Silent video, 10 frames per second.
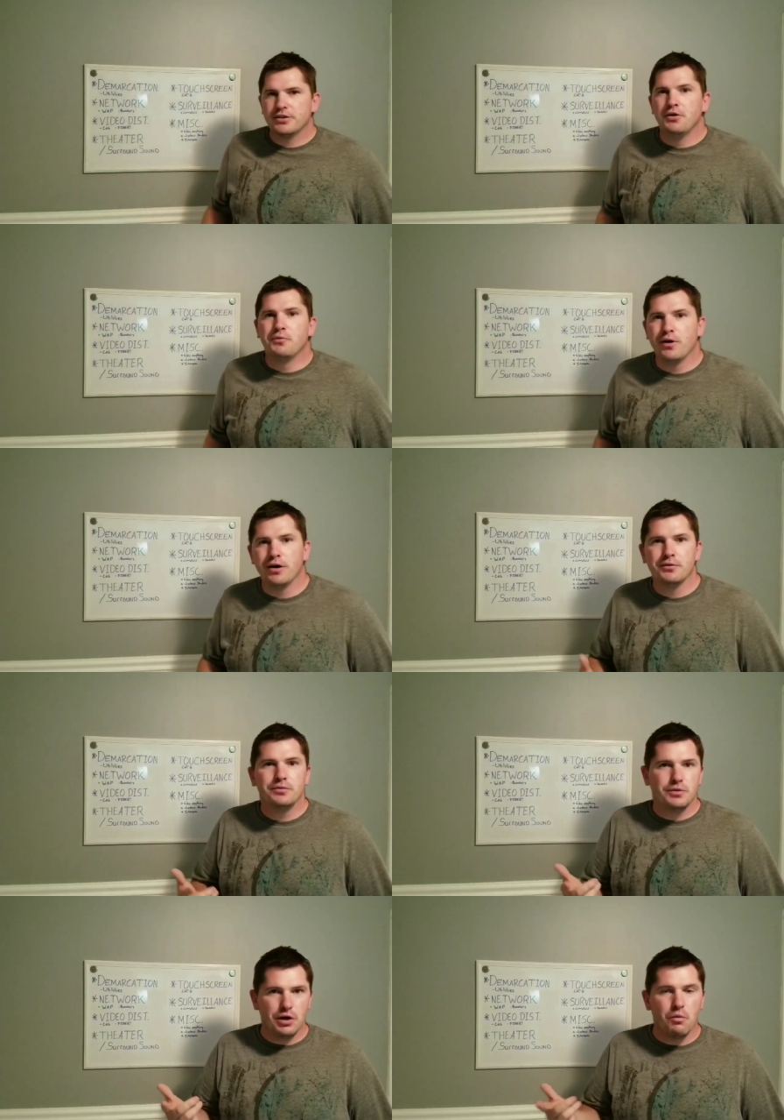to
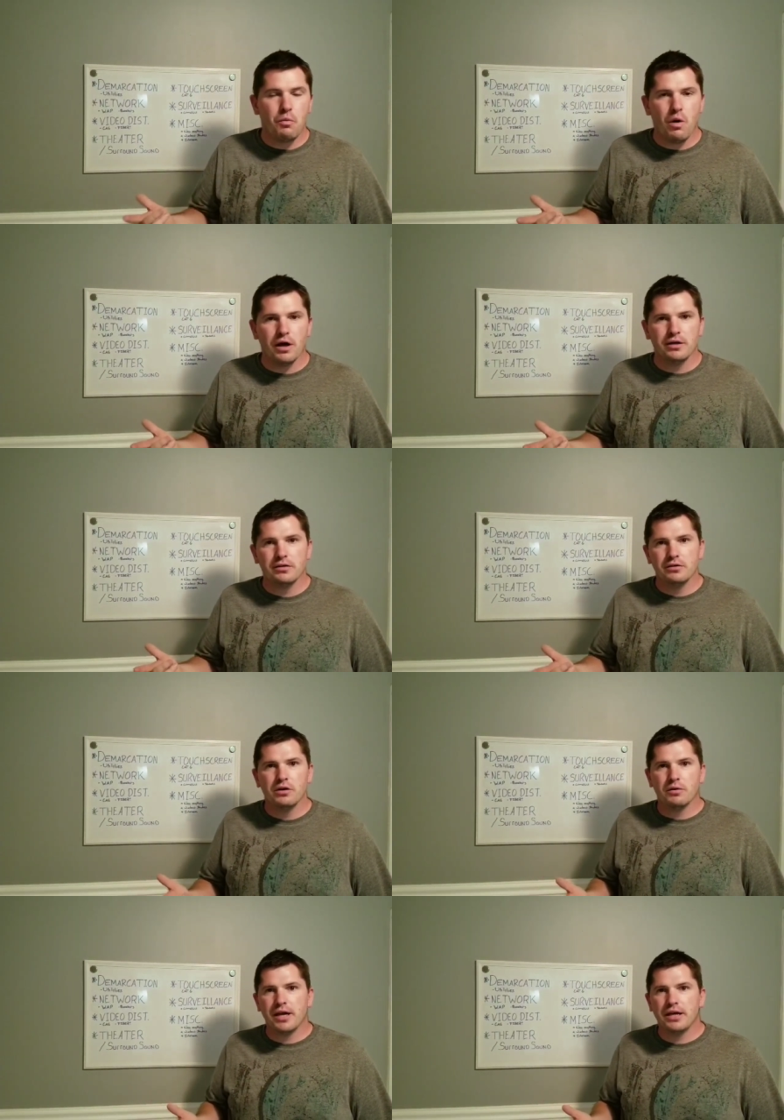run, you know, one
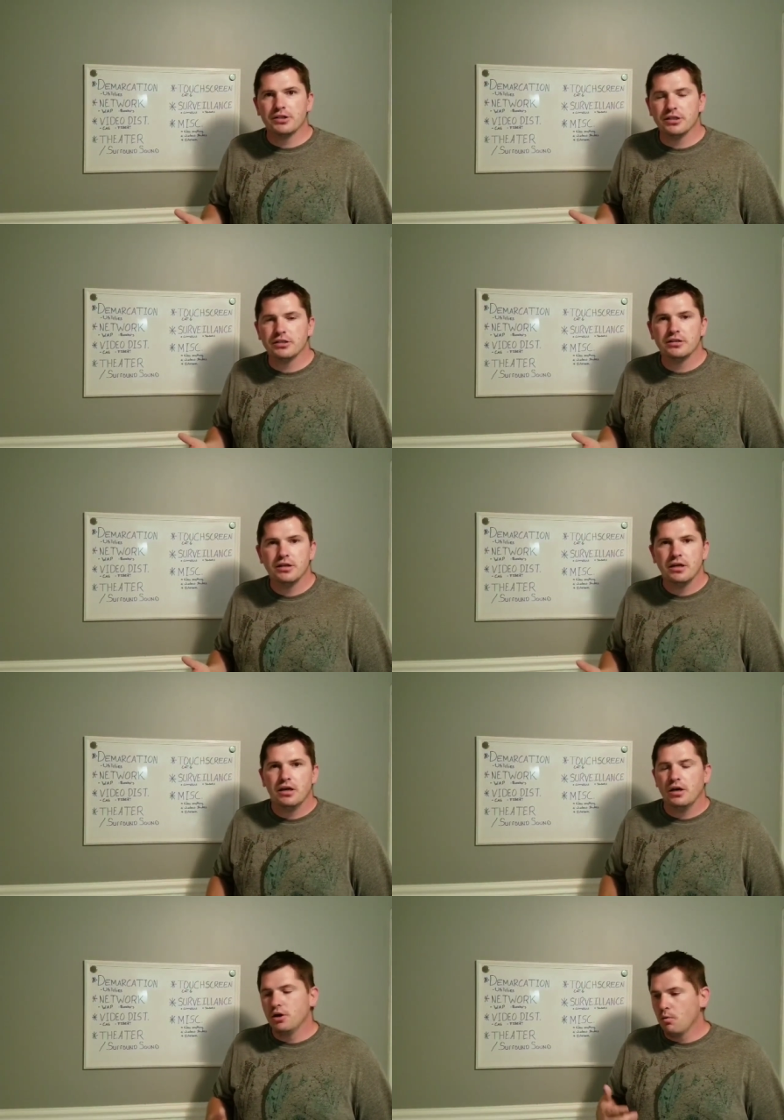location,
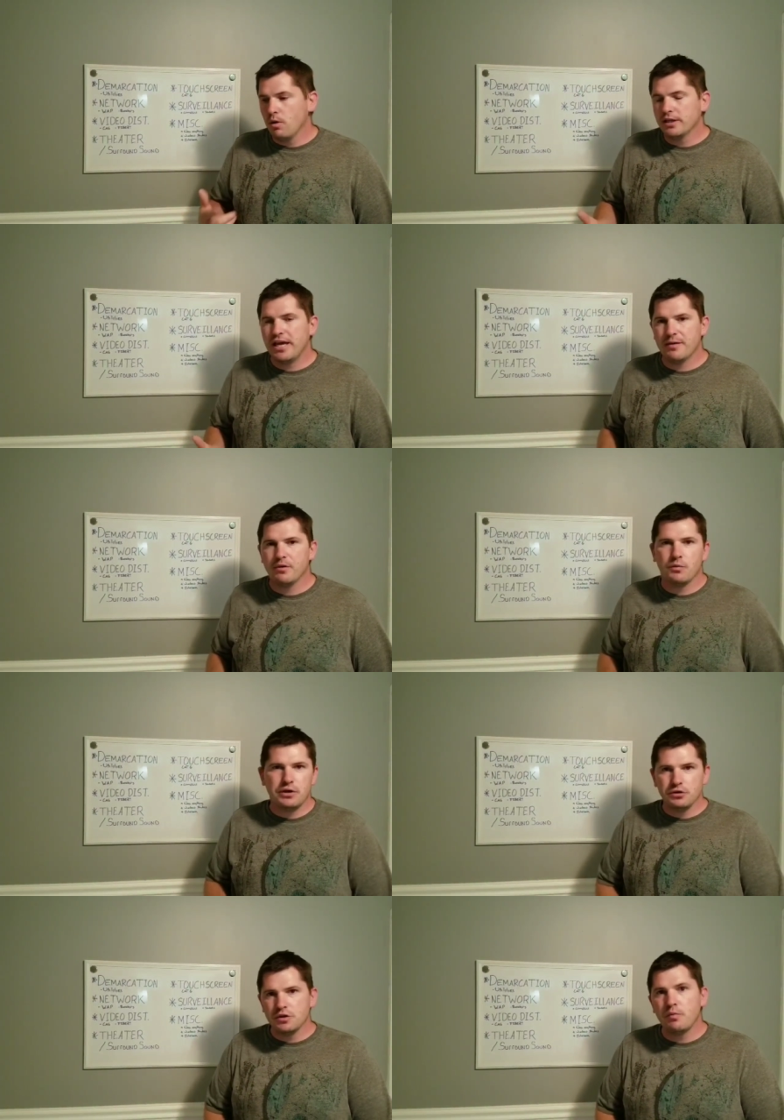you know, one camera, we
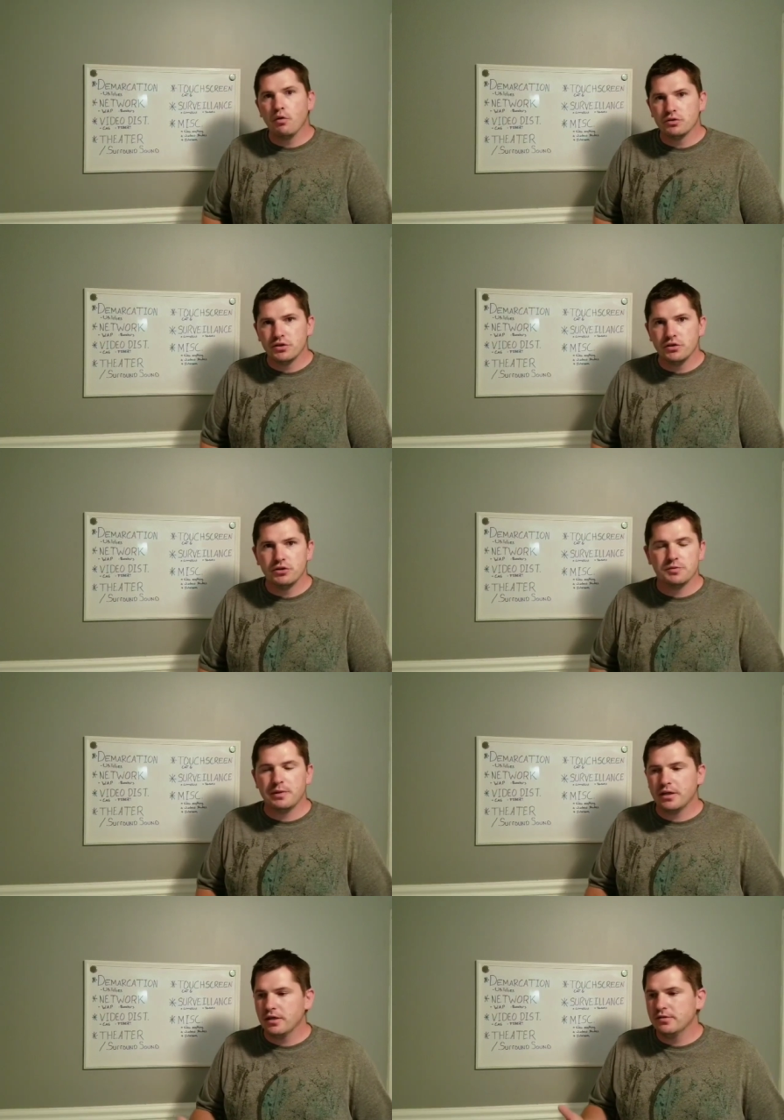usually pull two just
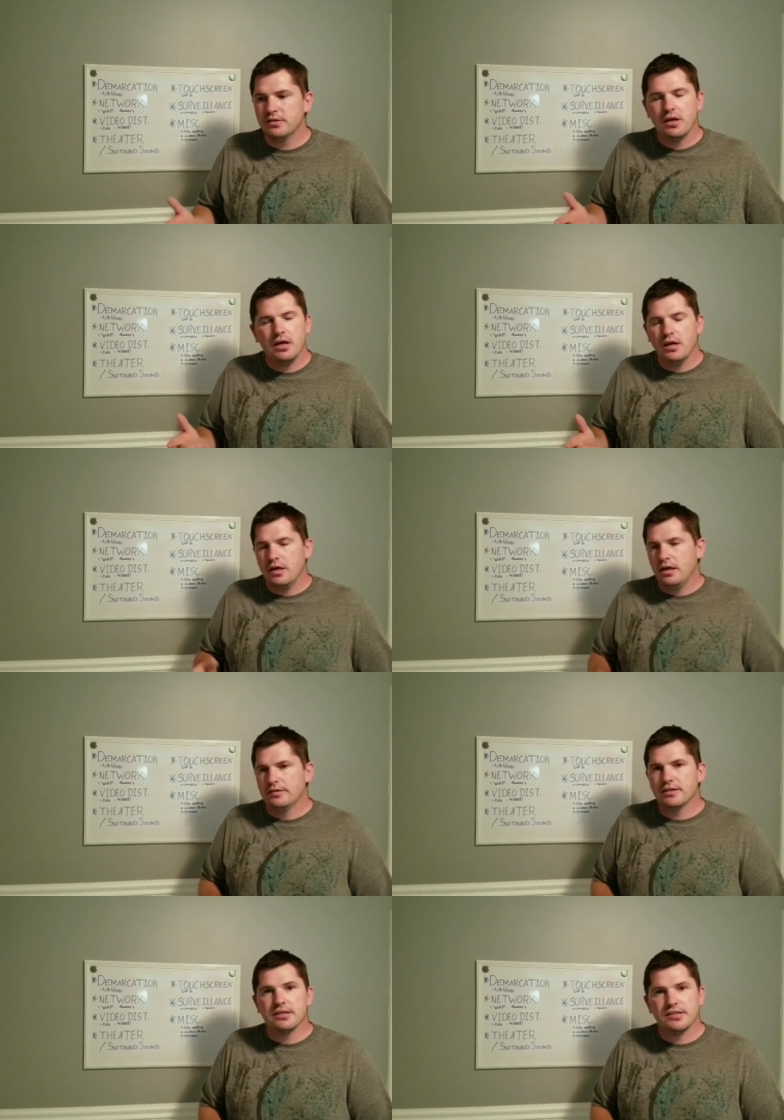because
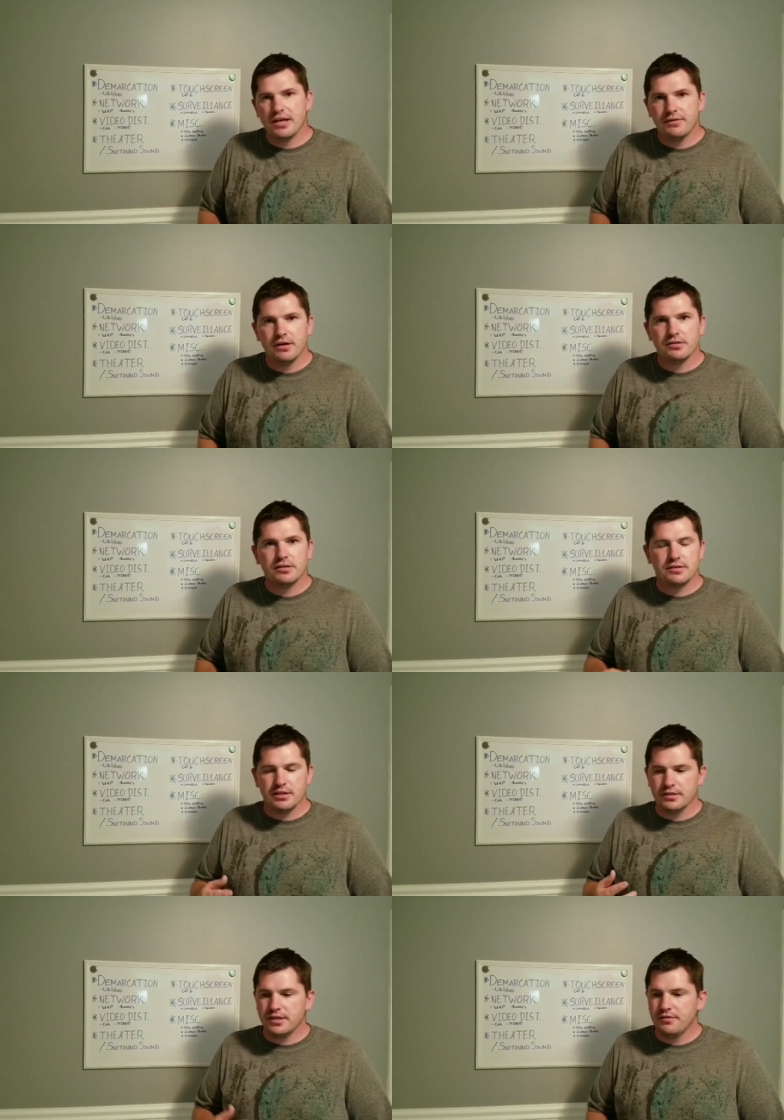it's going to save us, it's
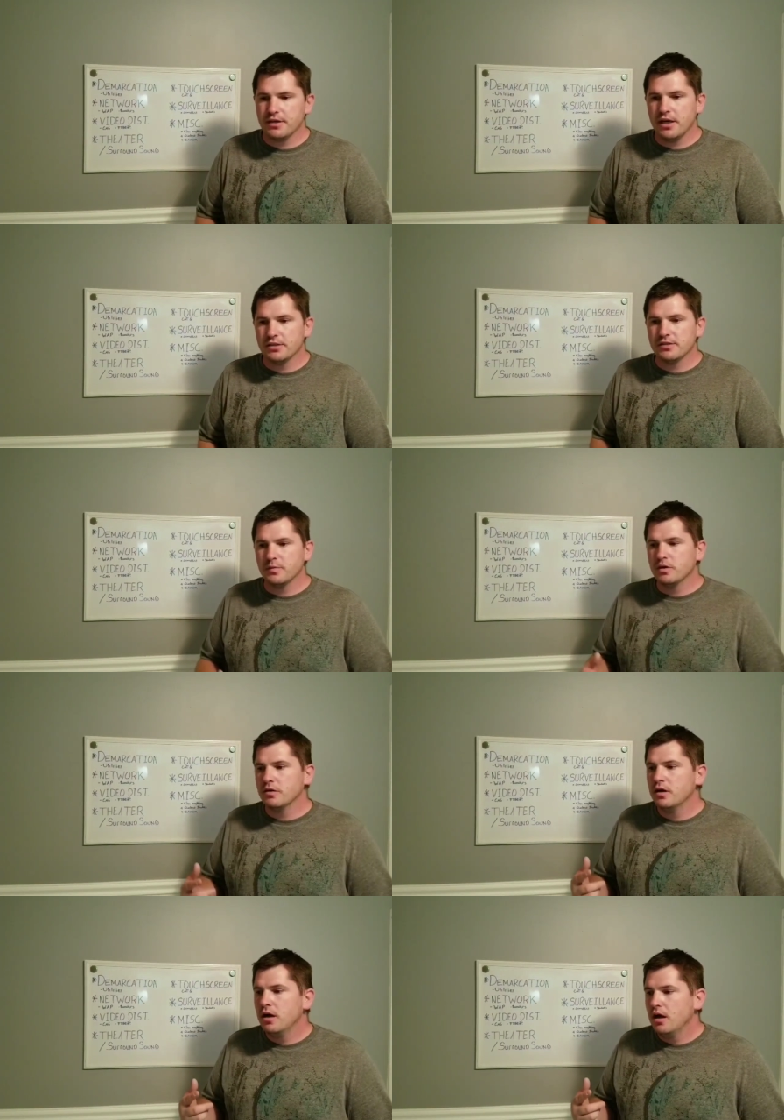going to save the
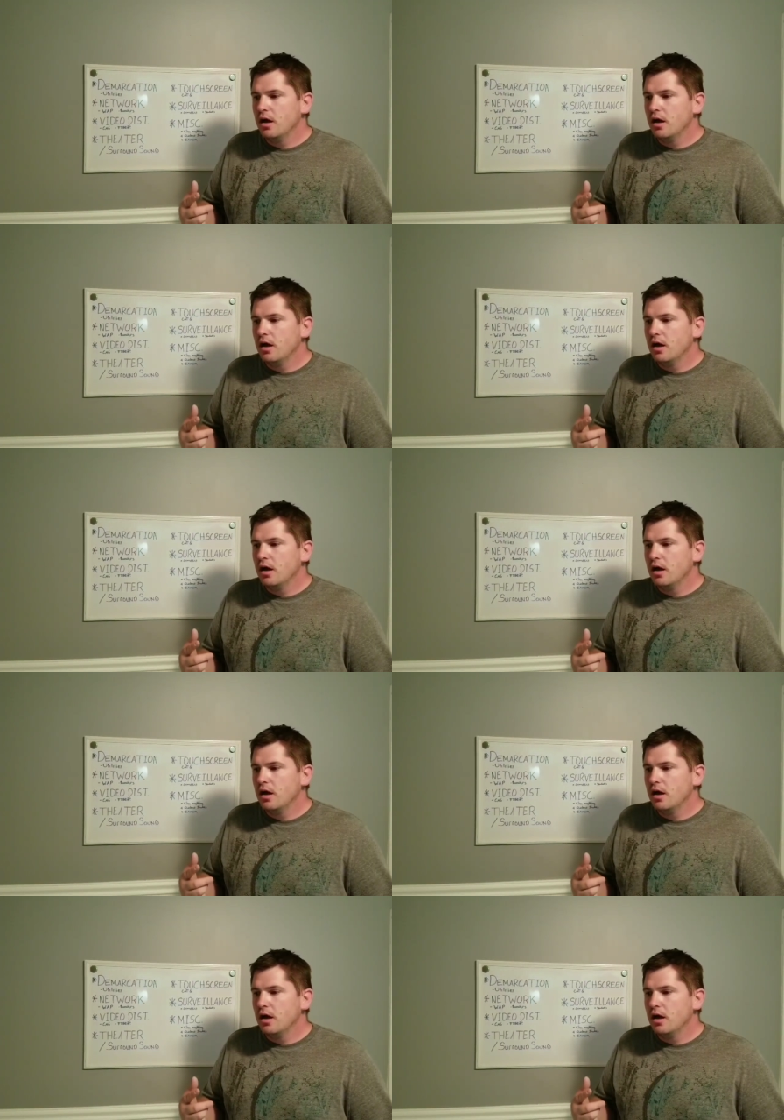customer.